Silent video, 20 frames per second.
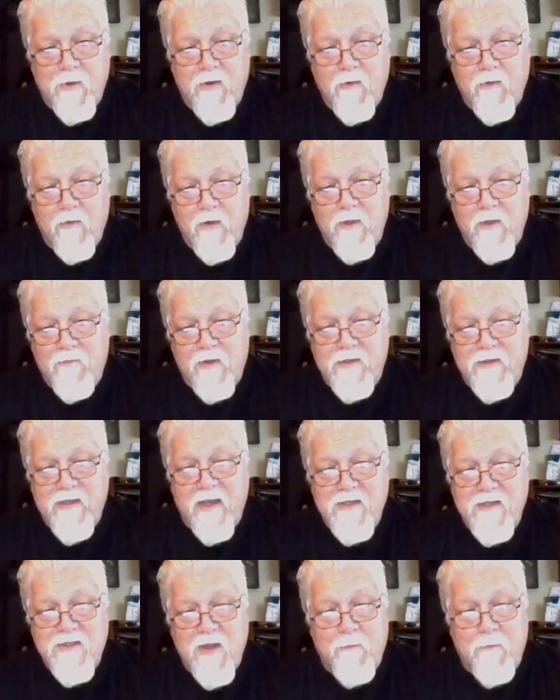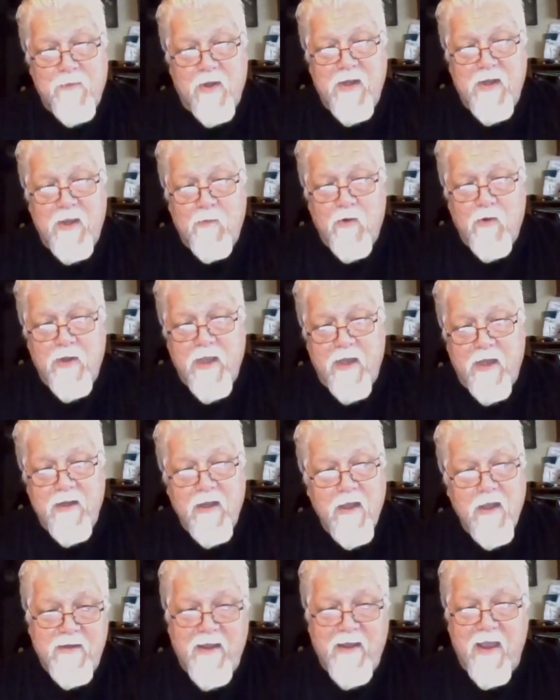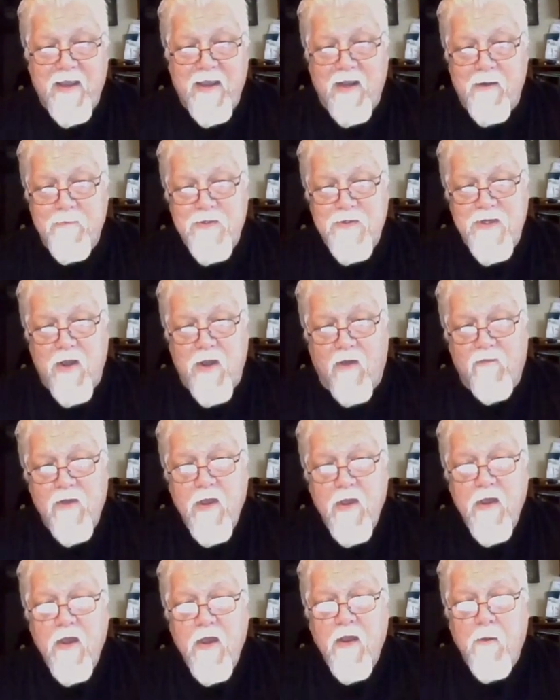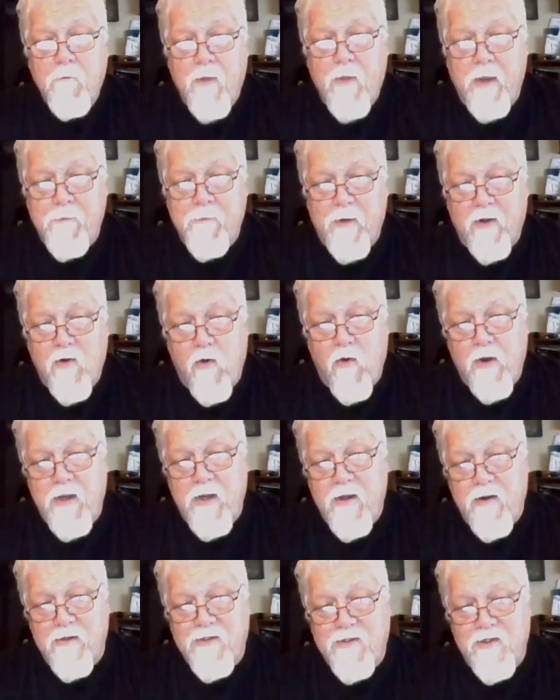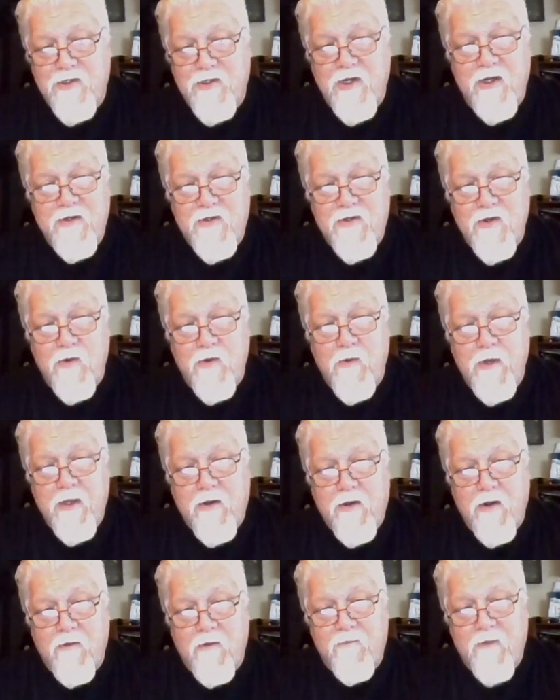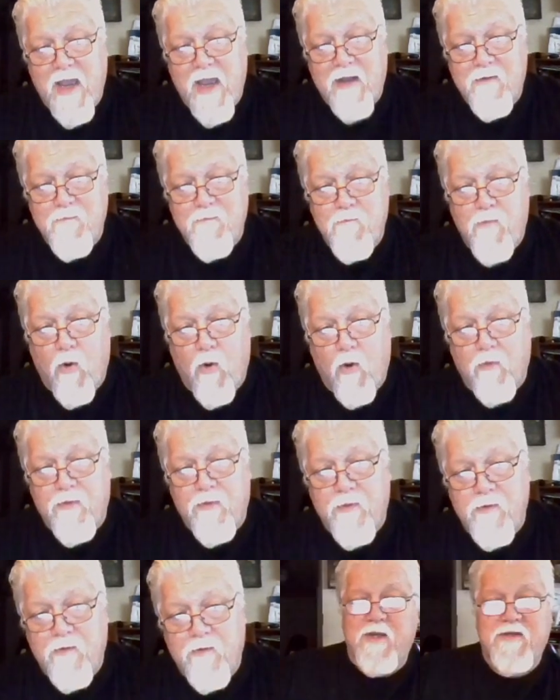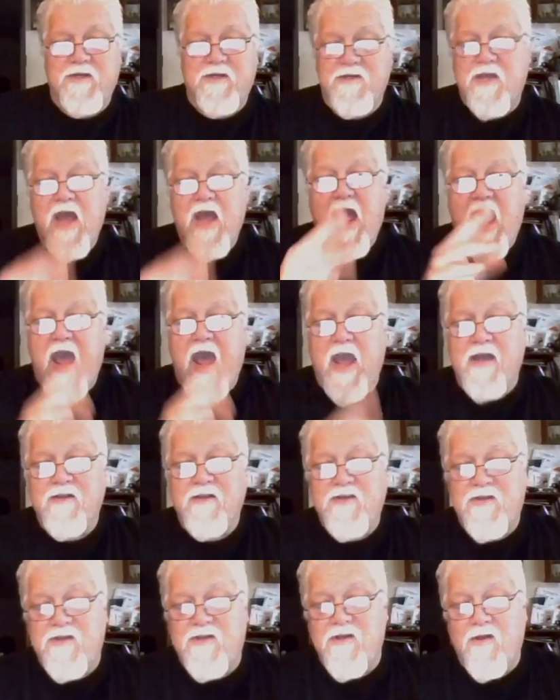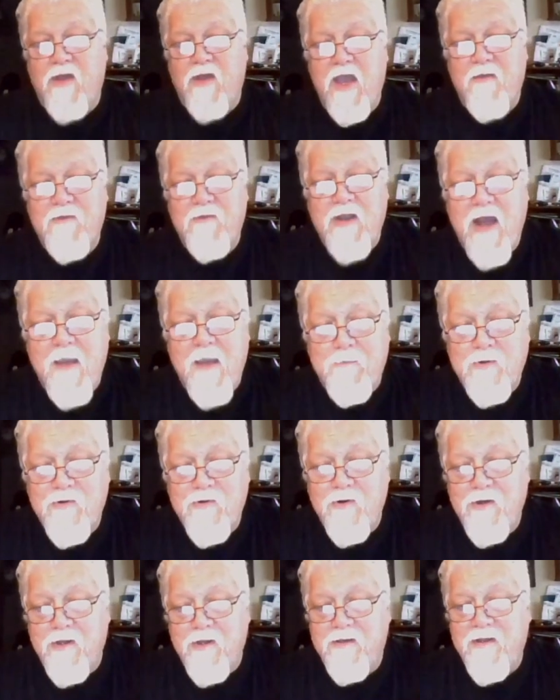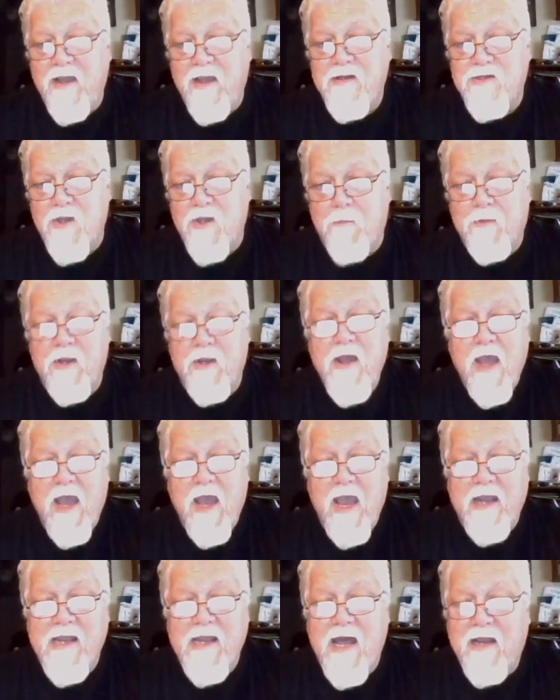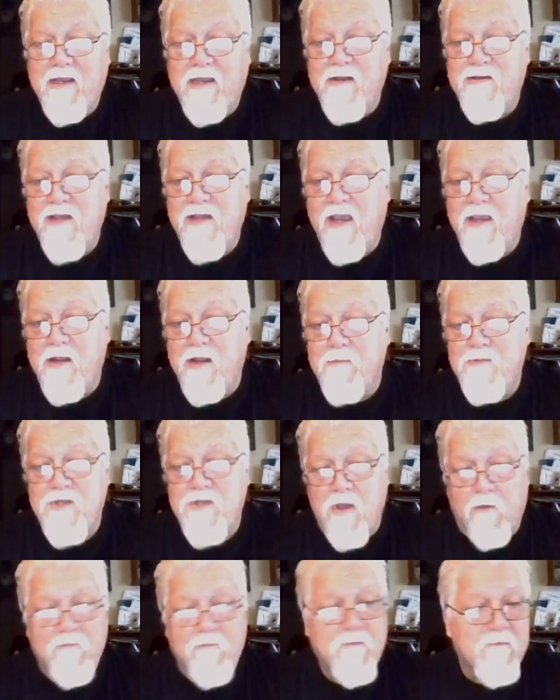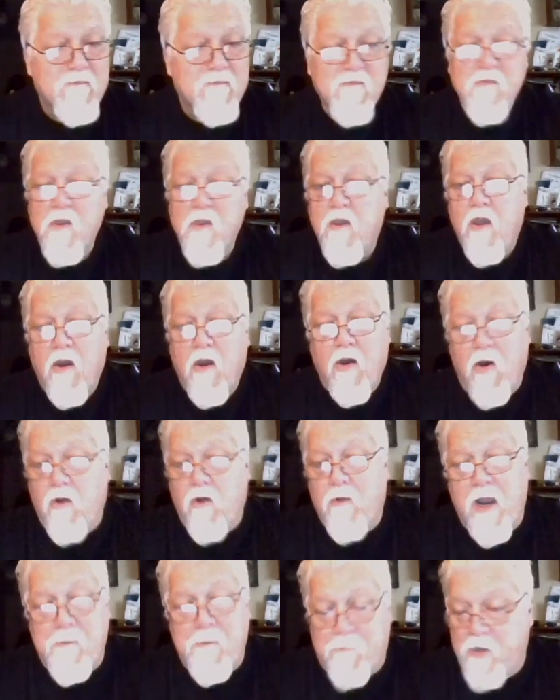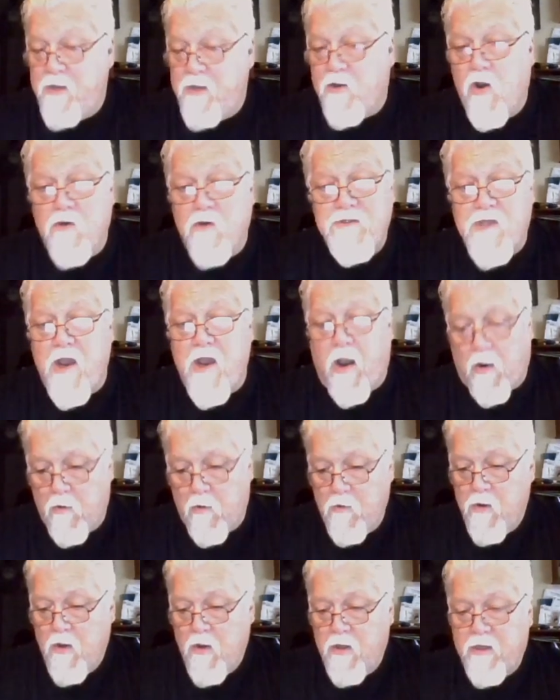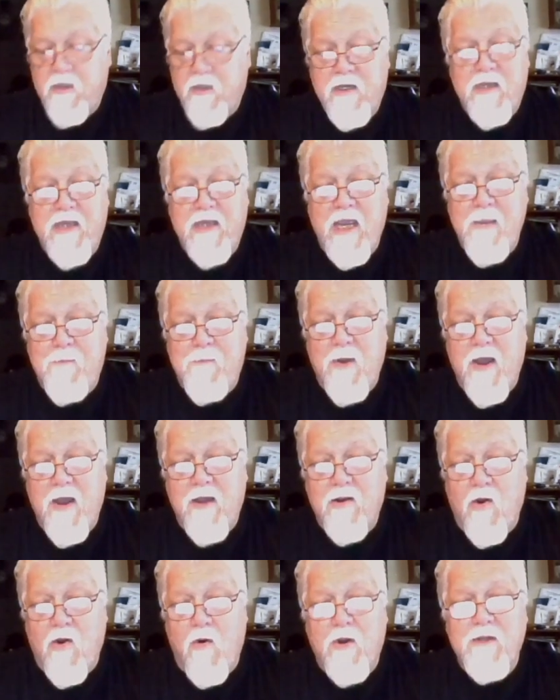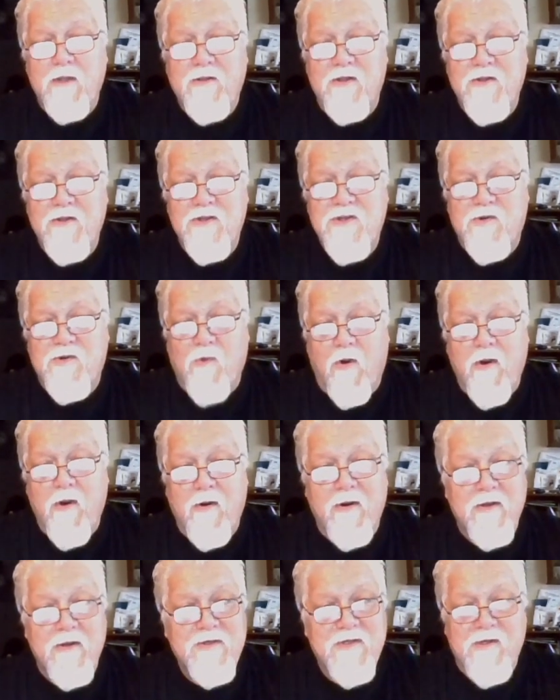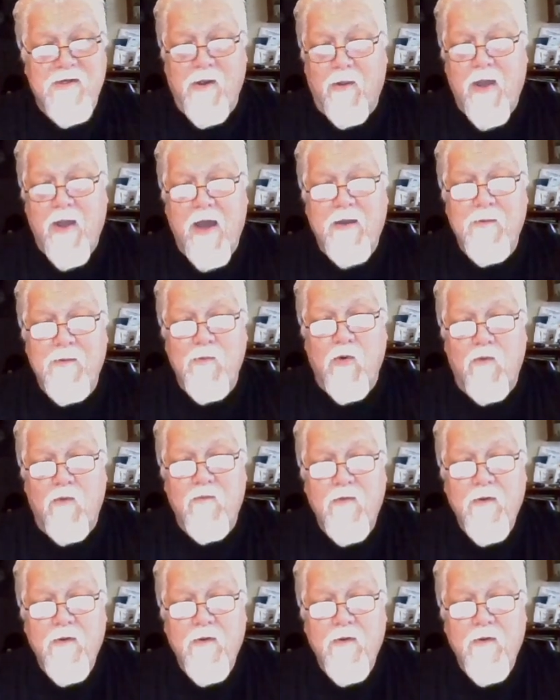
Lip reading: if he takes something, he will get taken himself. But by going here to g2, he could attack both pieces and still have an opportunity to take something and not get taken himself. All right, but he goes there. Keep on going. The destroyer is still on the move.